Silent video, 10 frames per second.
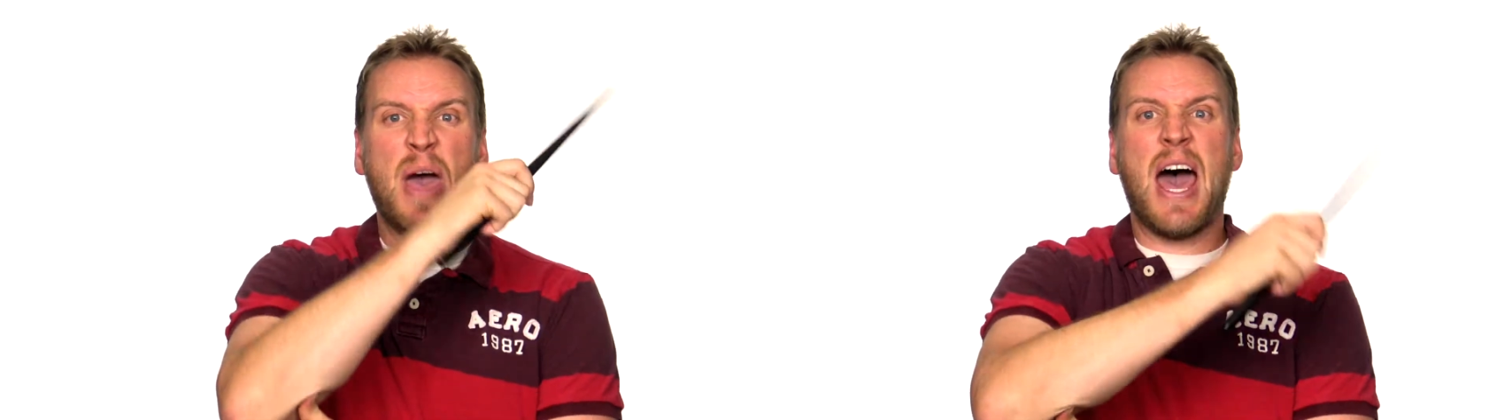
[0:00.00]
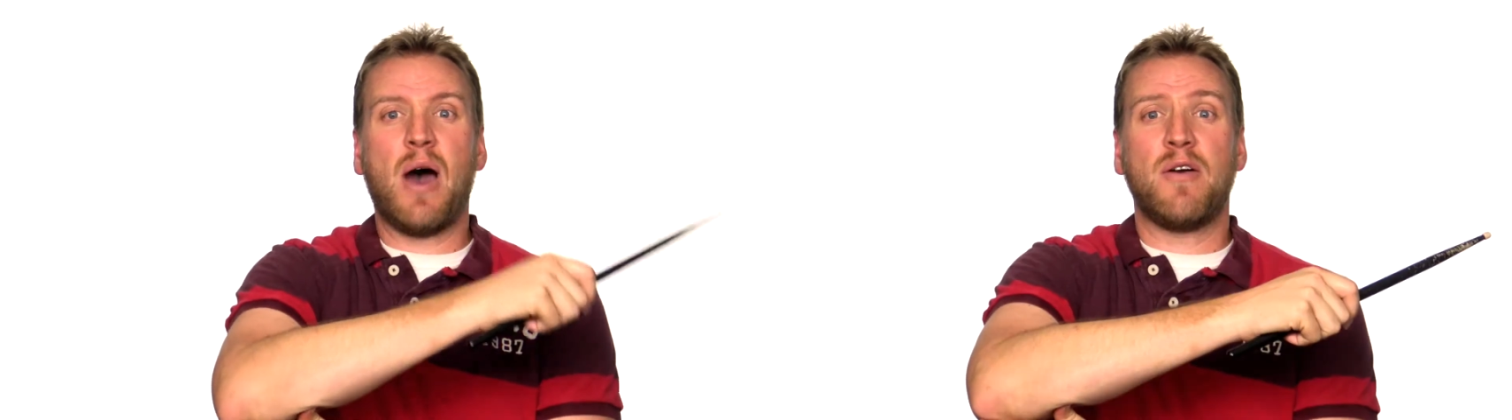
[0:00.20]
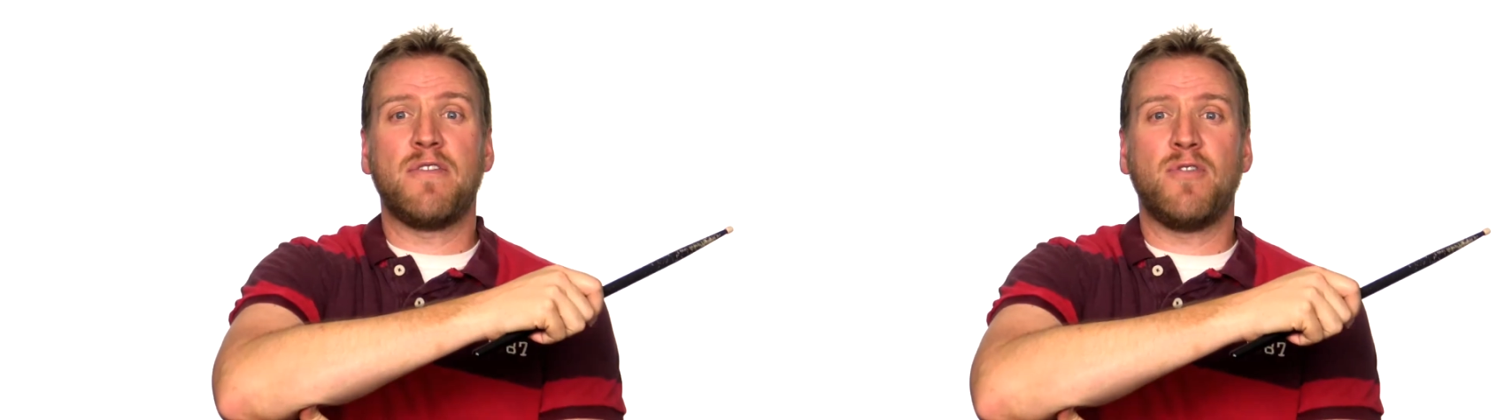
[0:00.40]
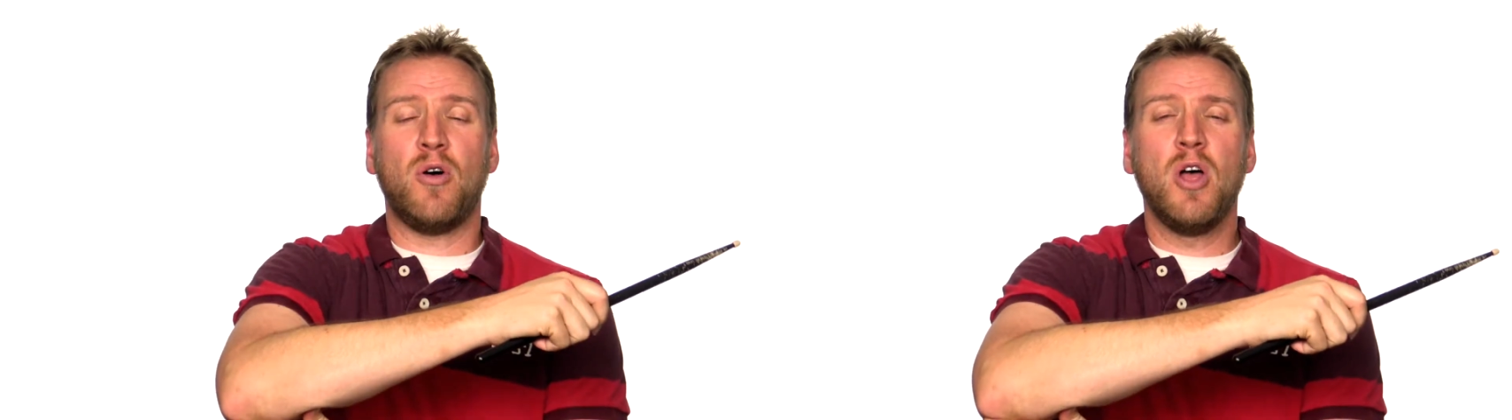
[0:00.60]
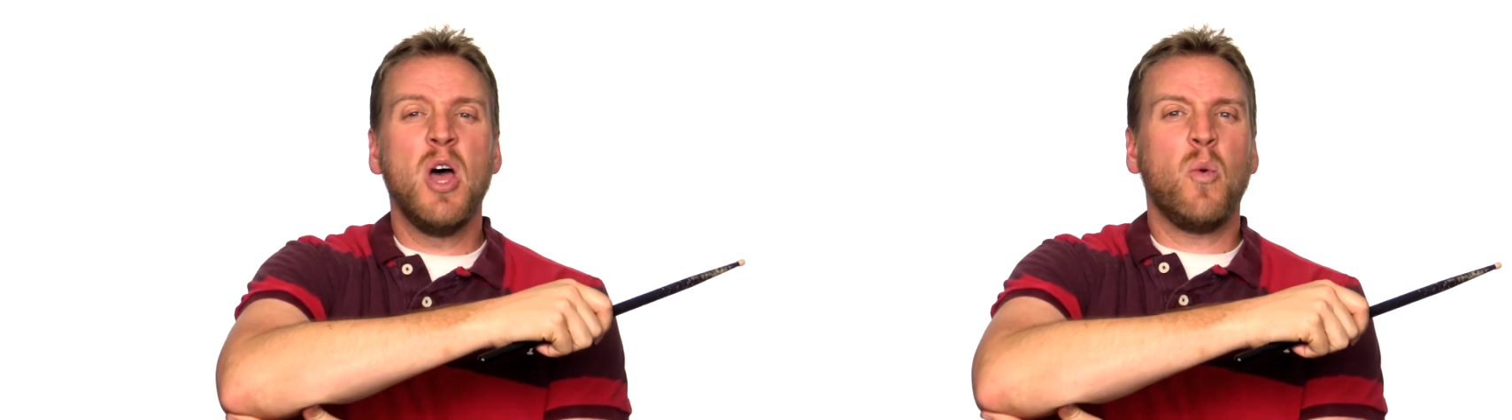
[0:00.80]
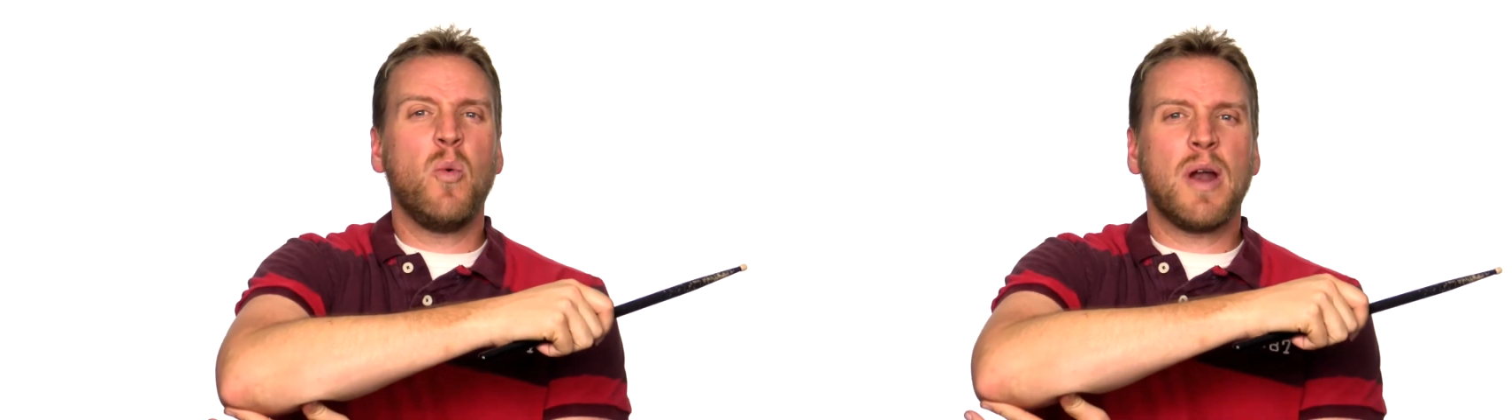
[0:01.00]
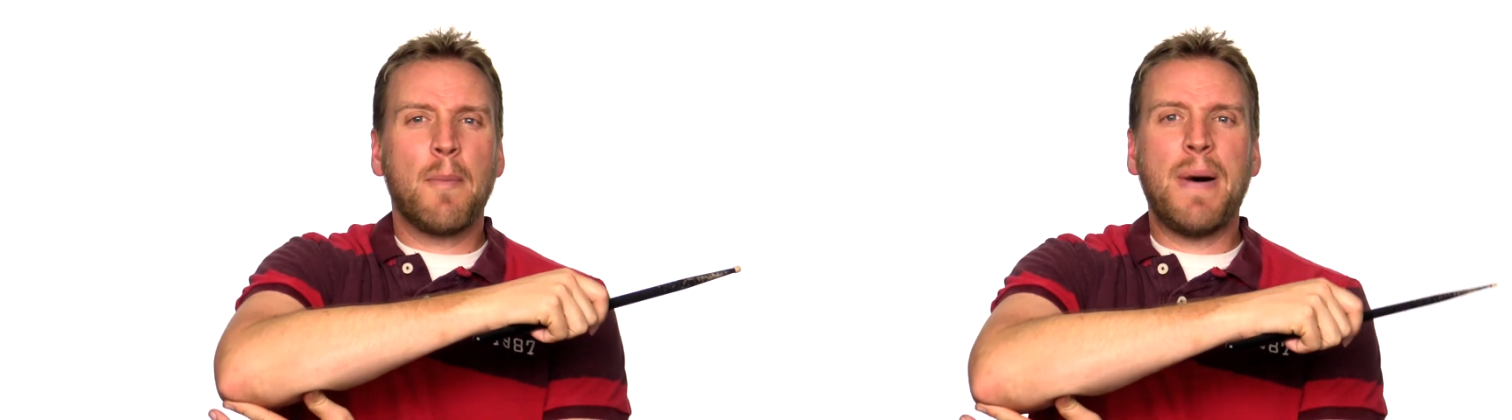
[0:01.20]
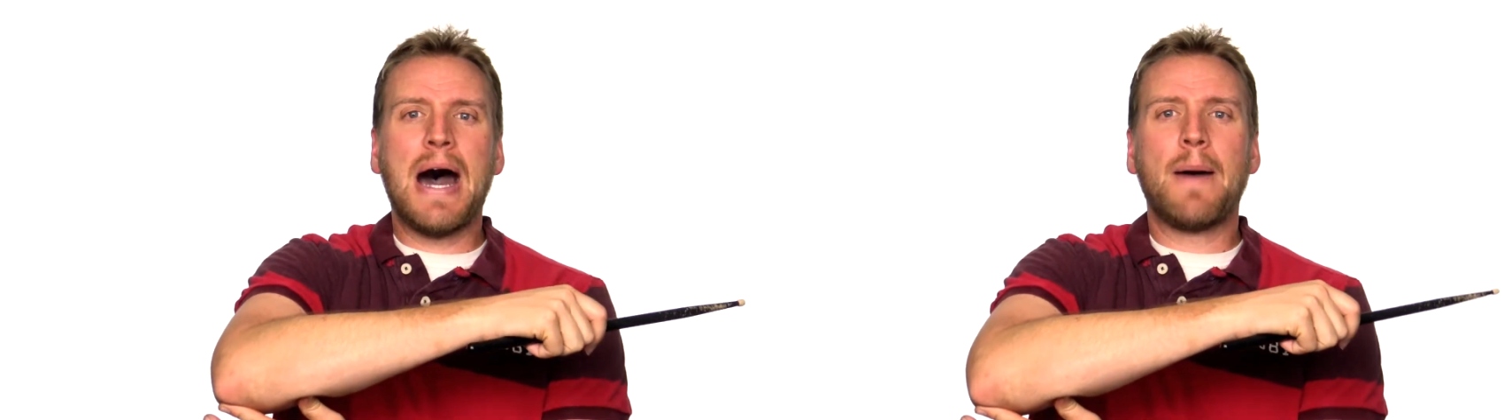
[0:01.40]
powerful. We
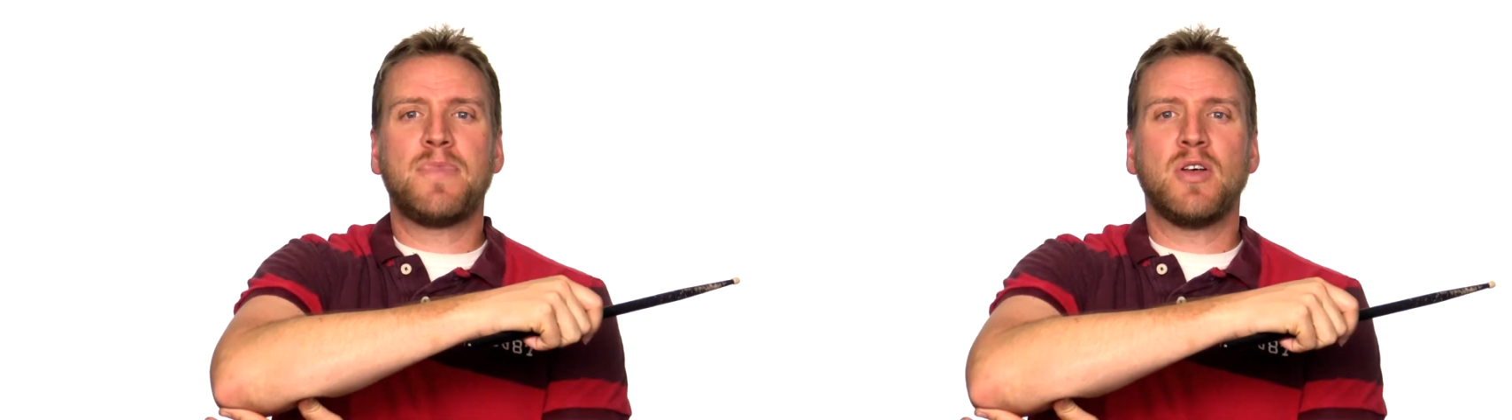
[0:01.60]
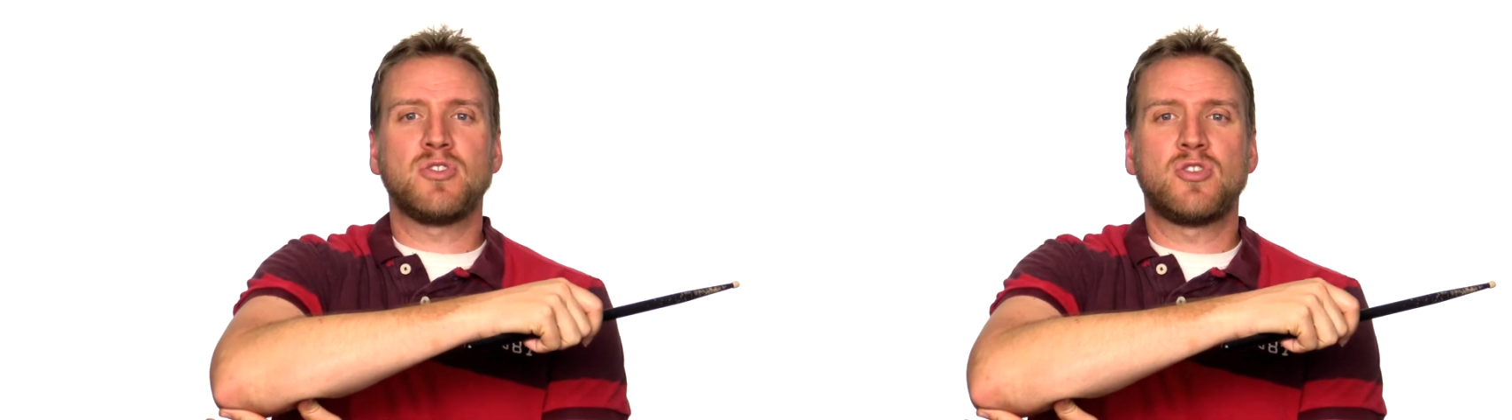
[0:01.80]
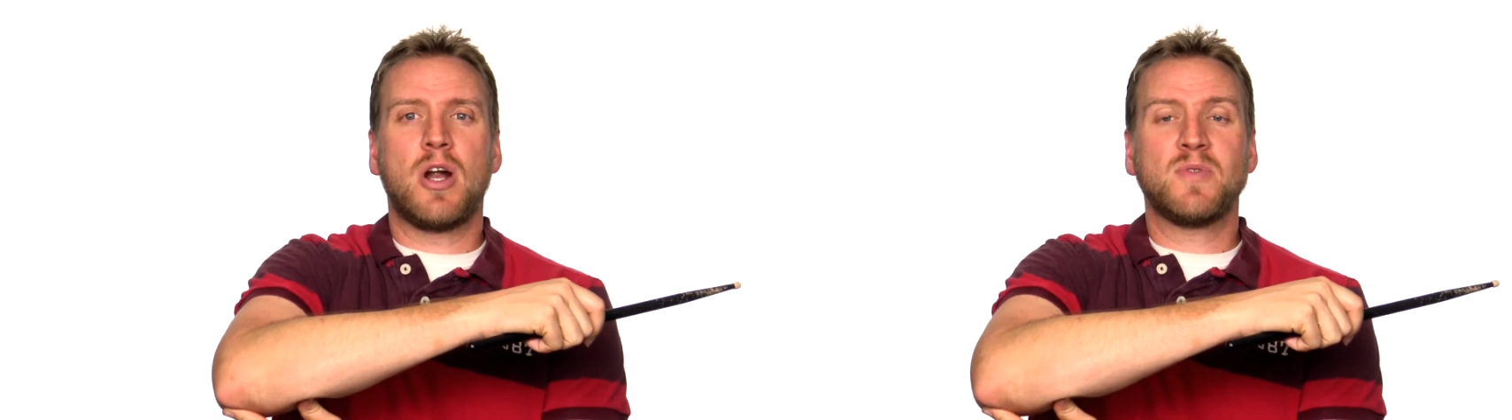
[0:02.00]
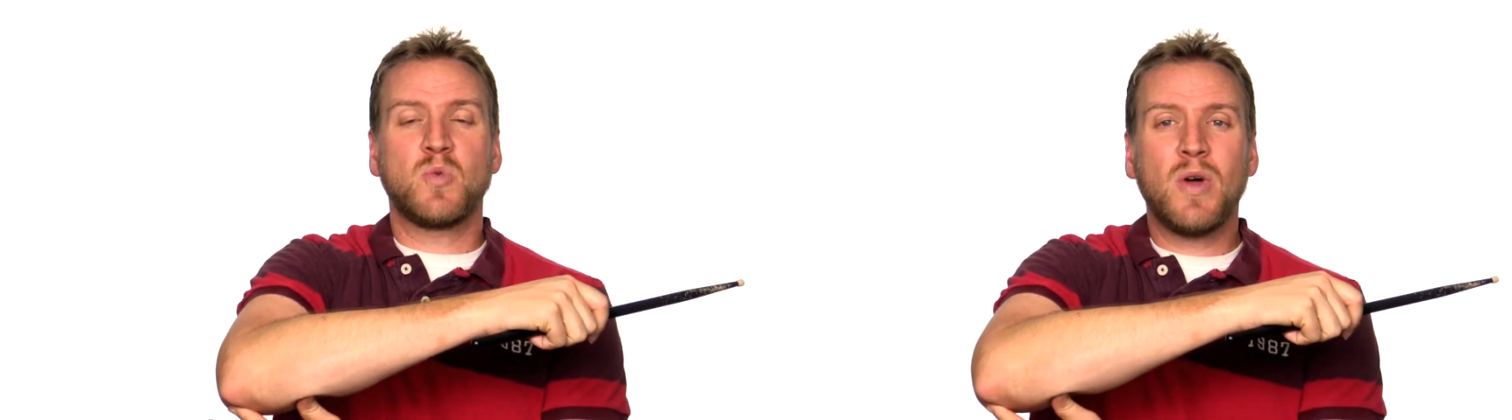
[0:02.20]
wanna pop those drums.